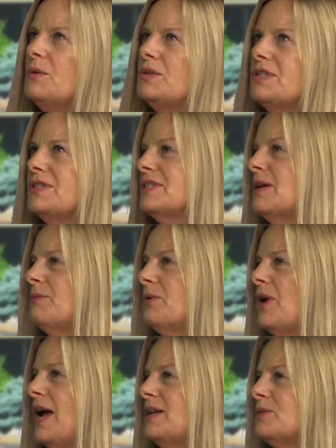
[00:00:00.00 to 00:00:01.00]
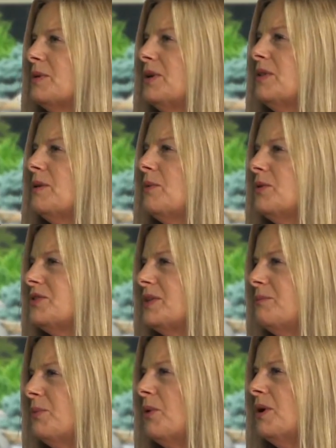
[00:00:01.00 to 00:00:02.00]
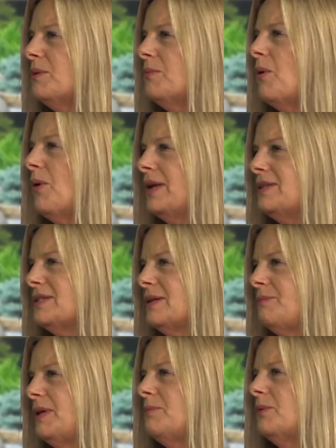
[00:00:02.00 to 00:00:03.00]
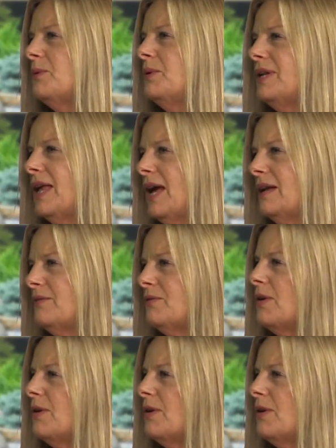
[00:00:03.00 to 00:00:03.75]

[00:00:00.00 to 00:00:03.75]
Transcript: you were to summarize, what are the most important points that people would get